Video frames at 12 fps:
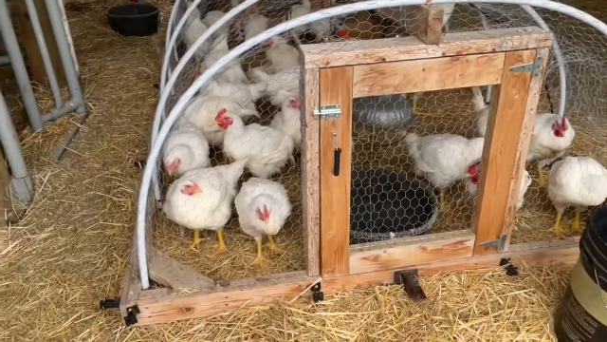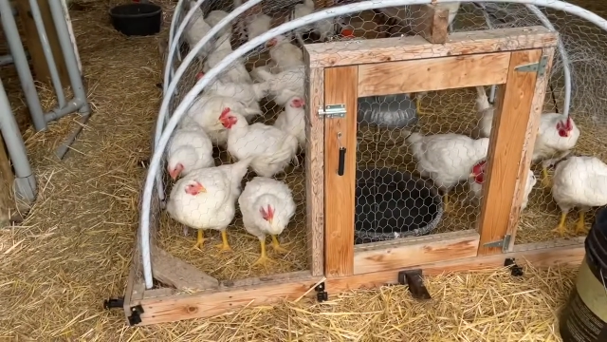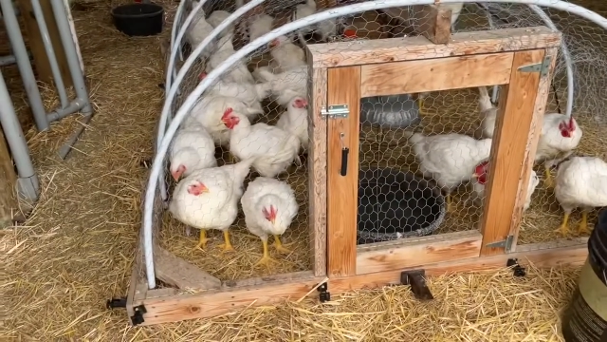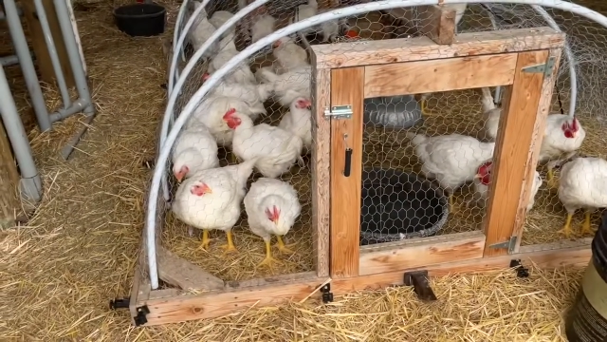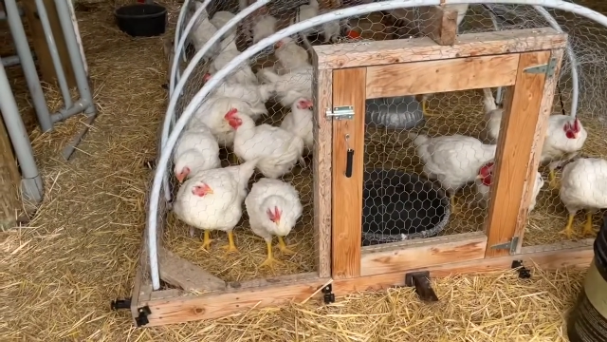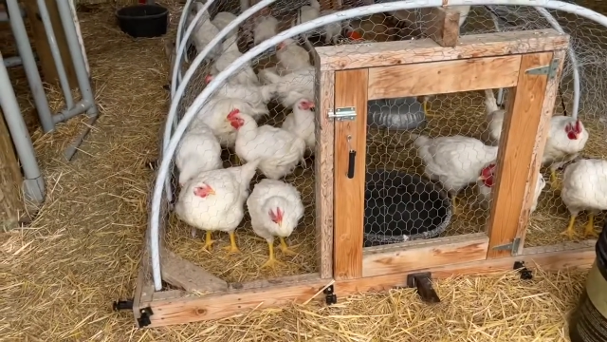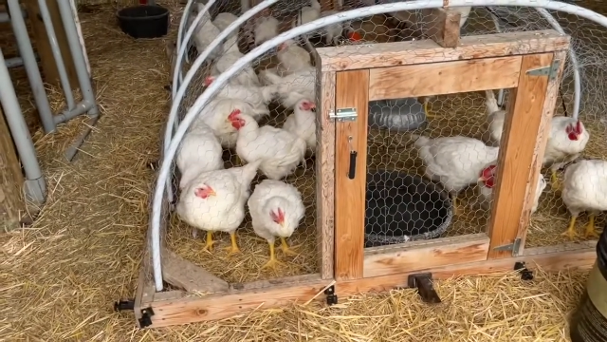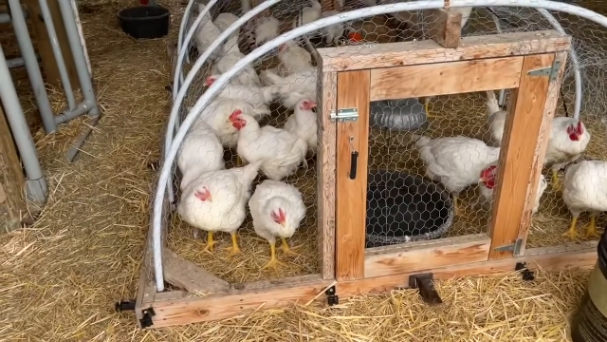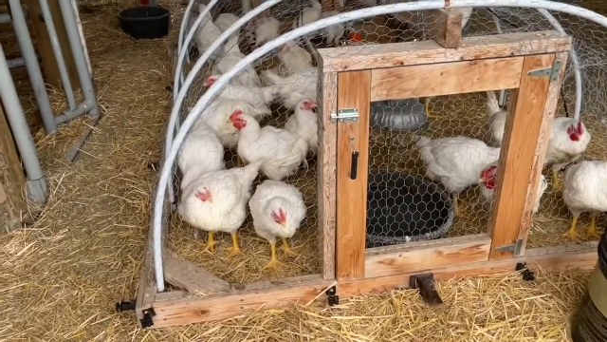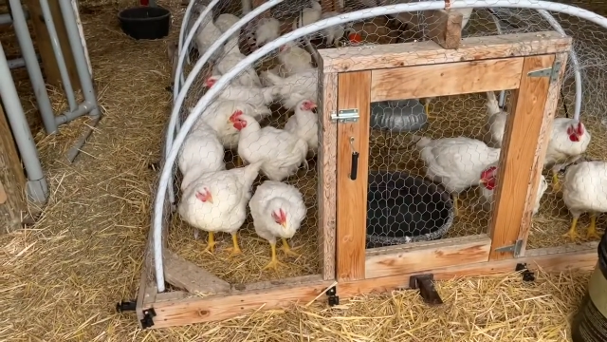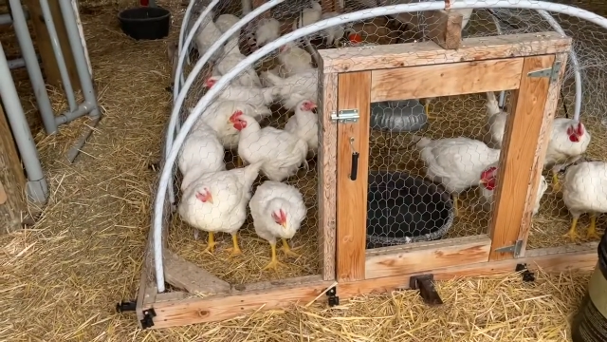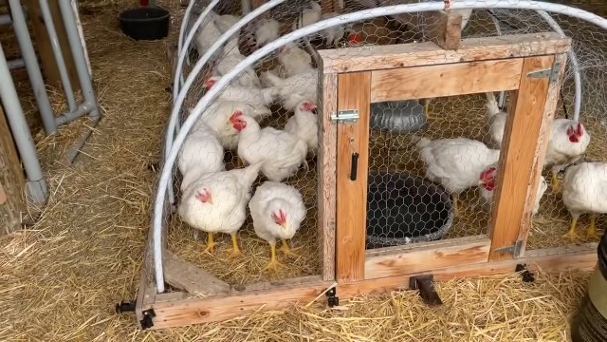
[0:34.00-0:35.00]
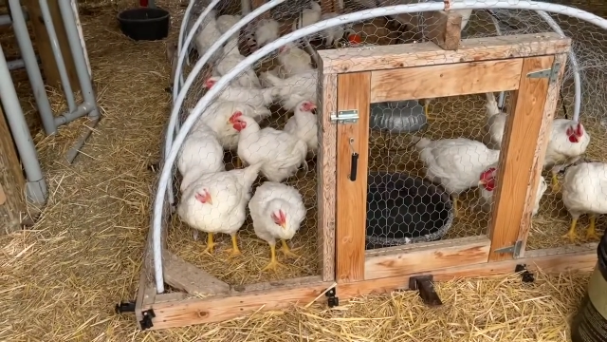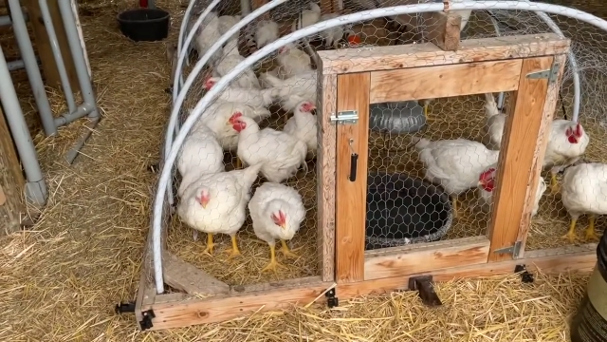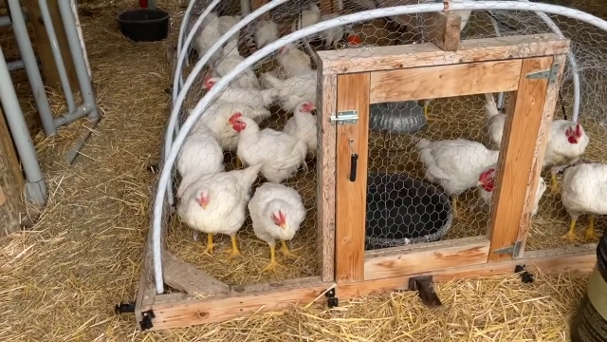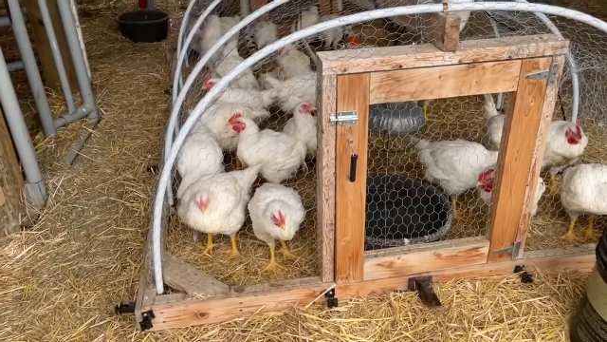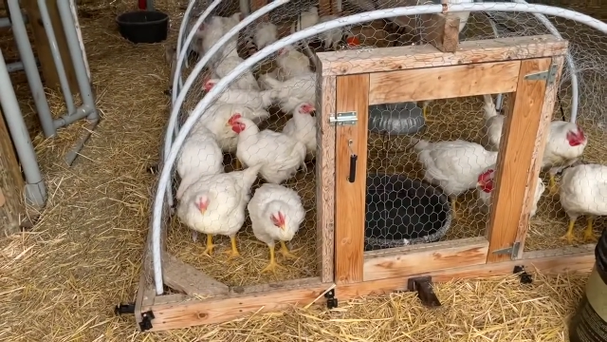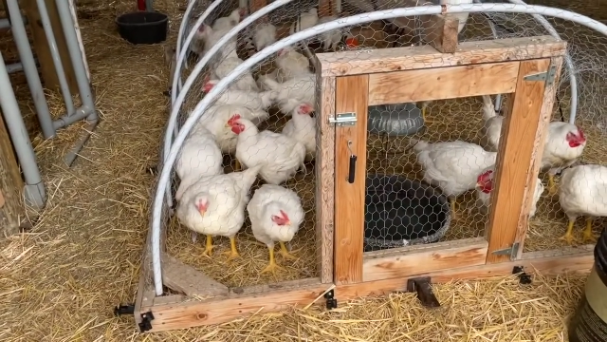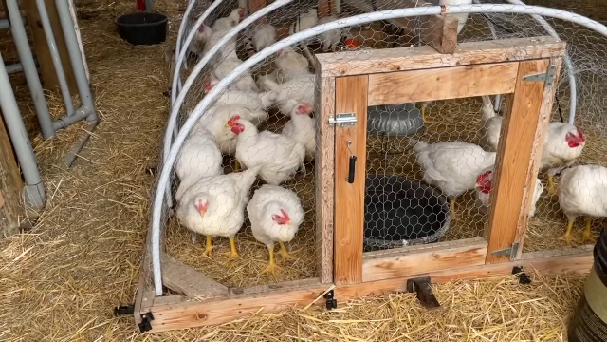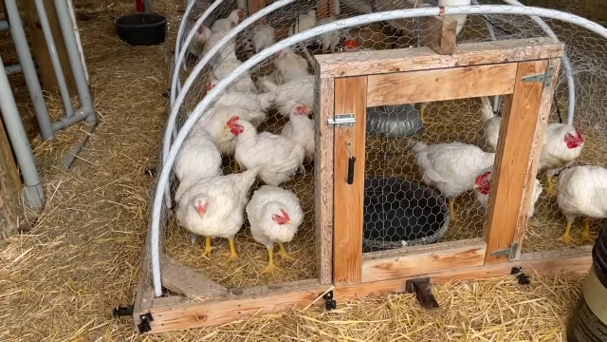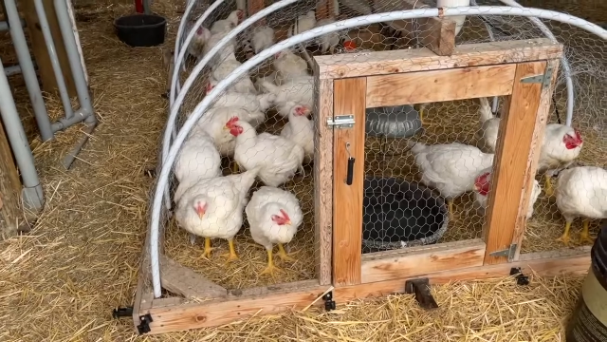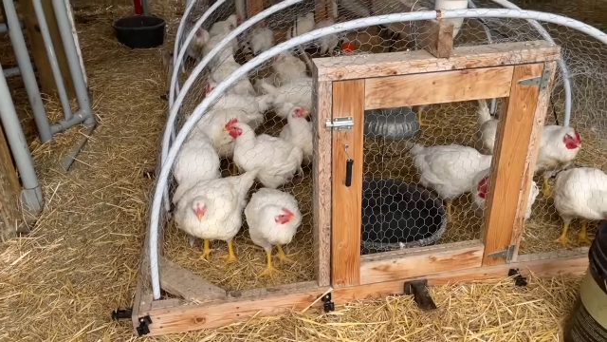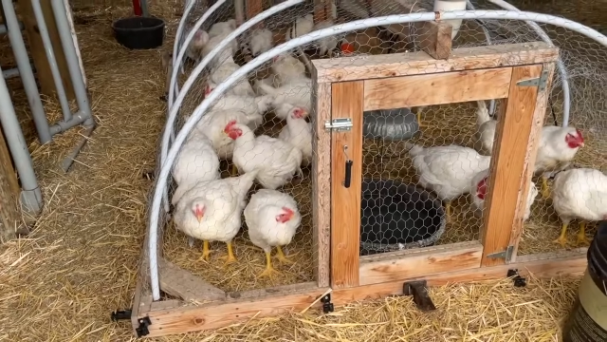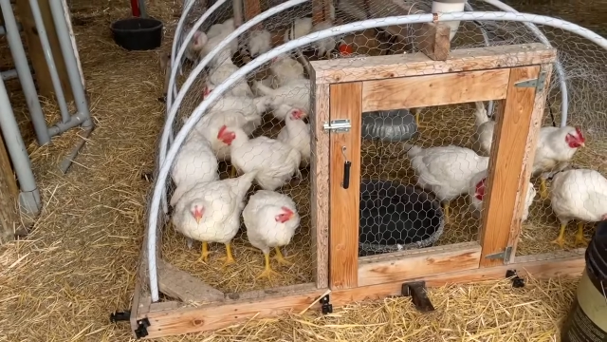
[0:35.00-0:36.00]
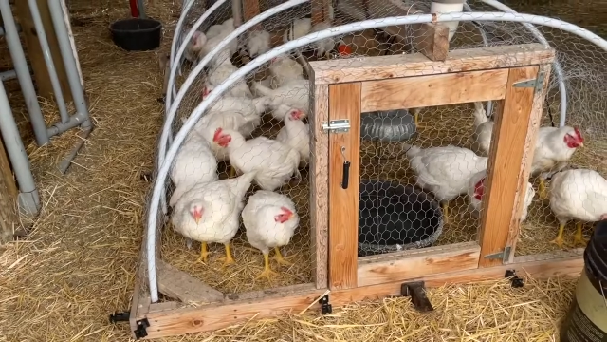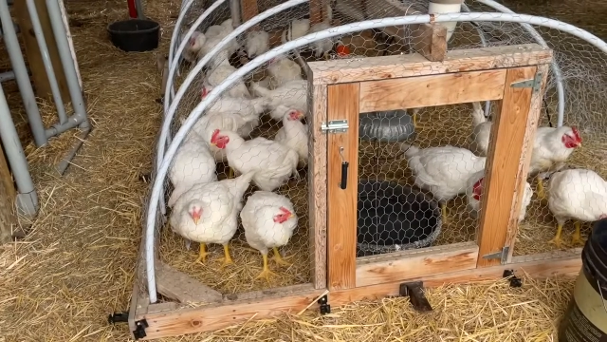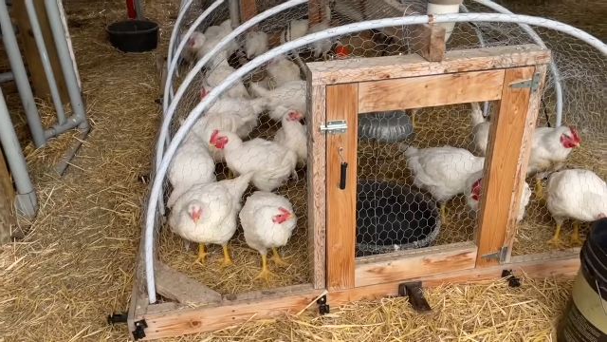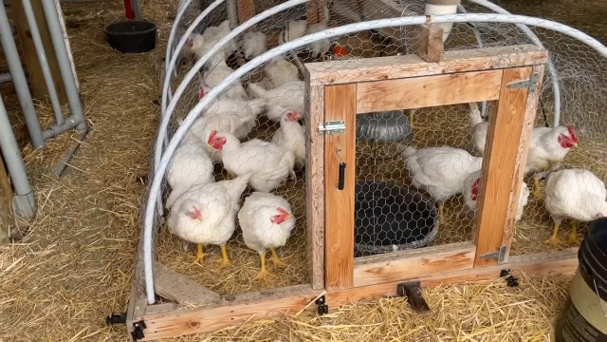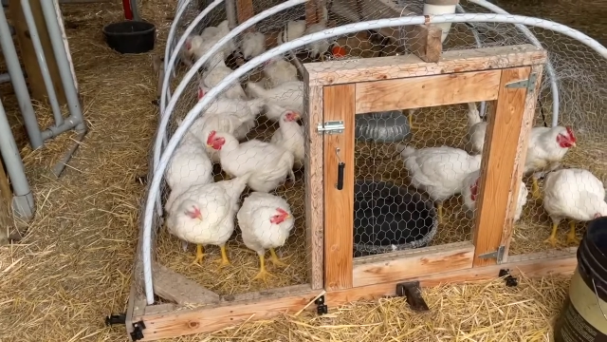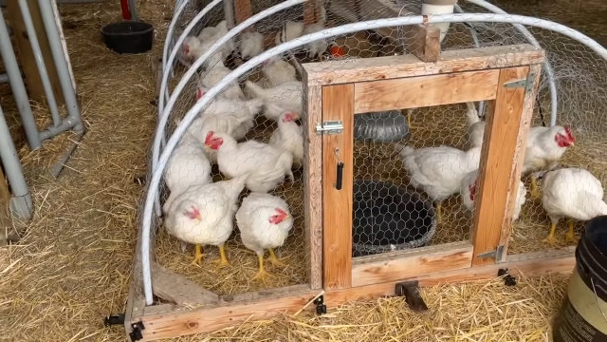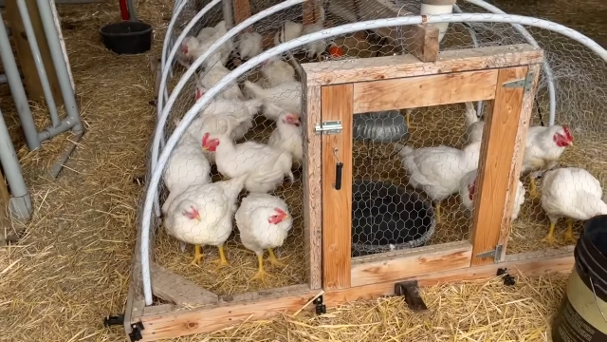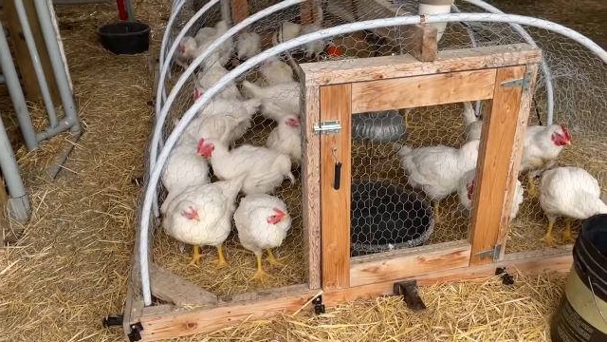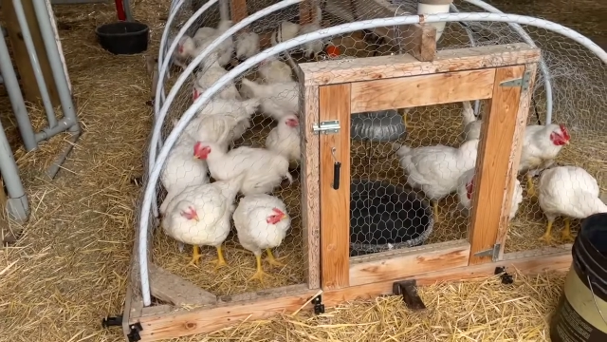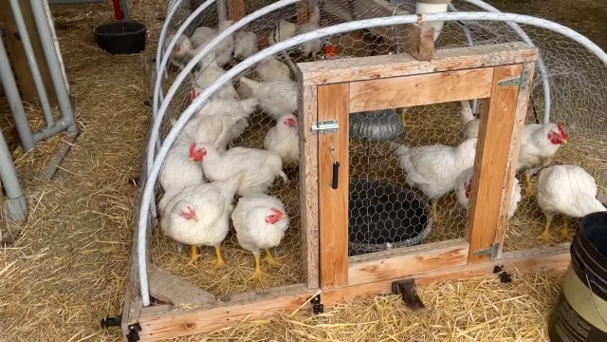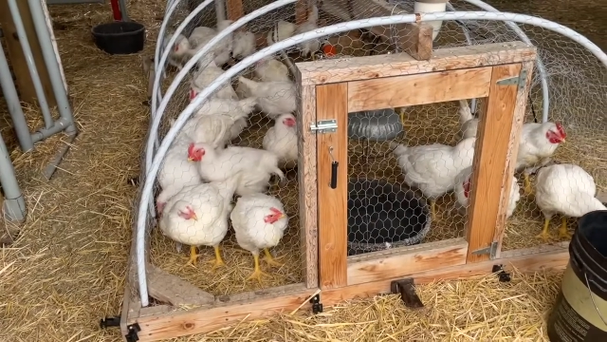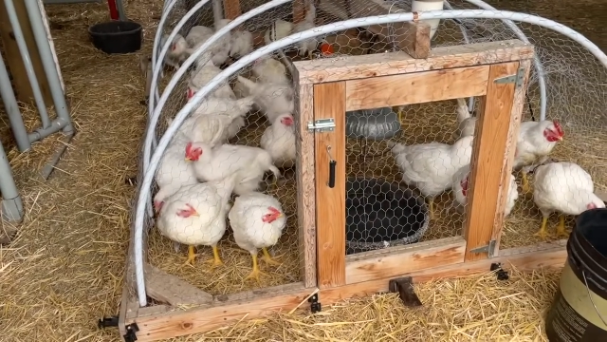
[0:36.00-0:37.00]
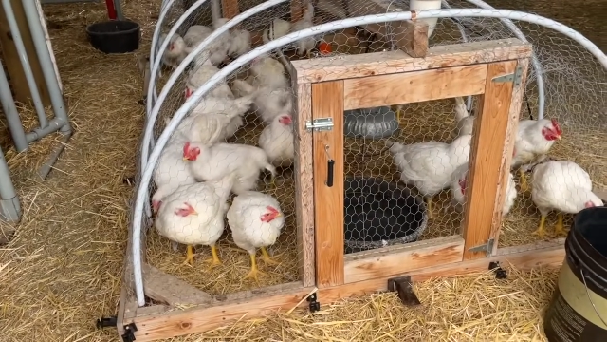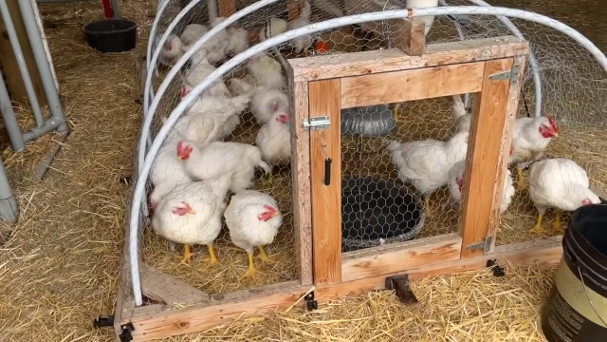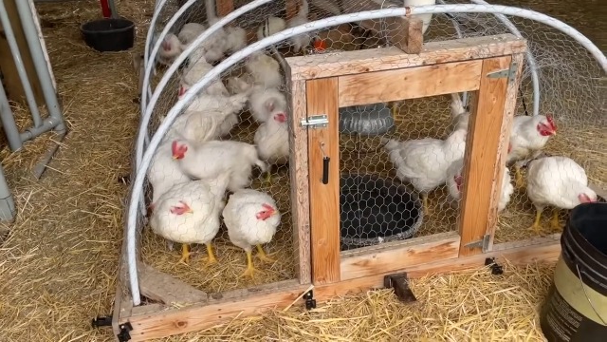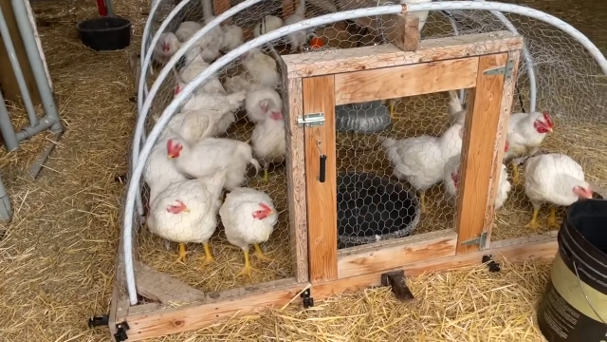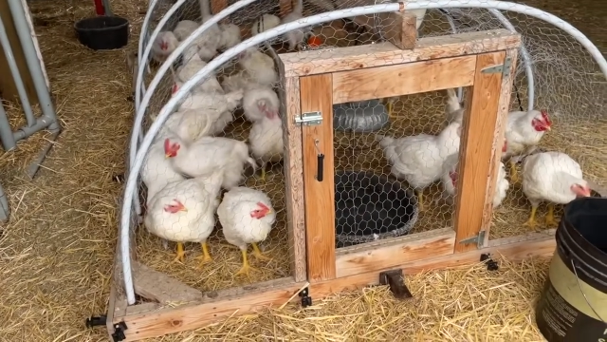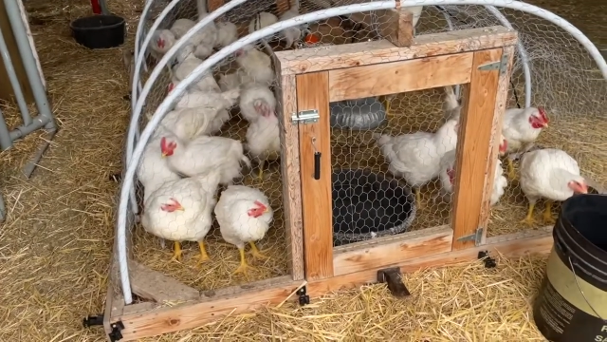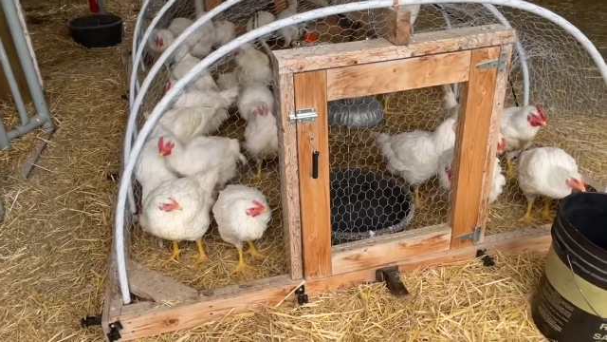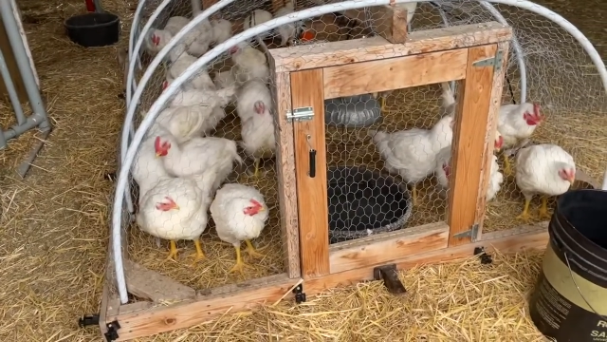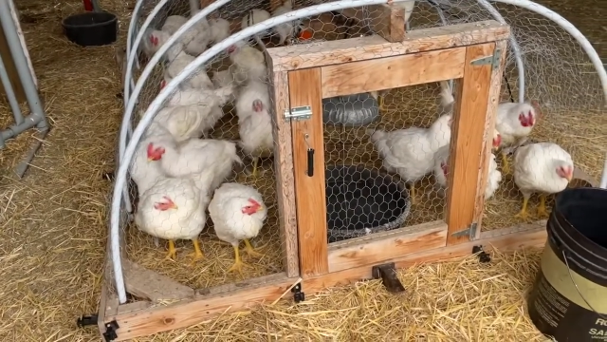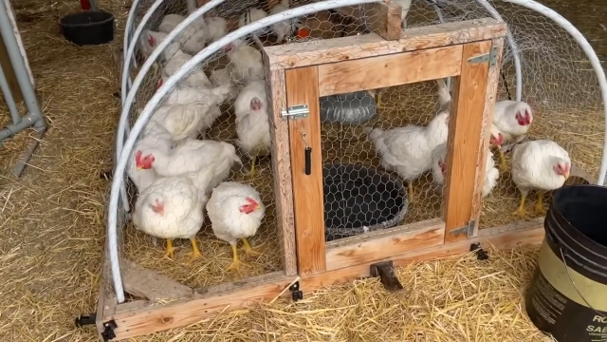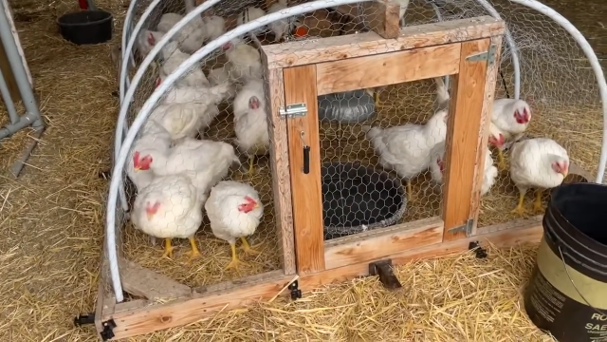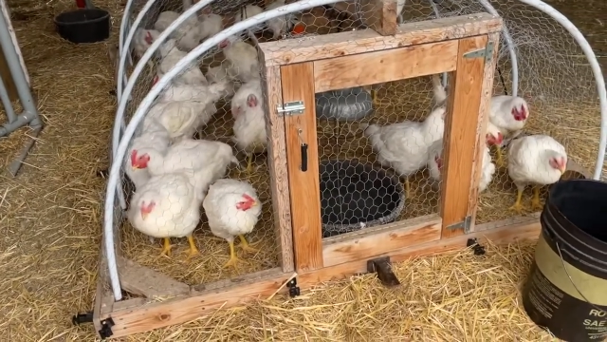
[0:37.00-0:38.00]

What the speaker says: (no speaker visible)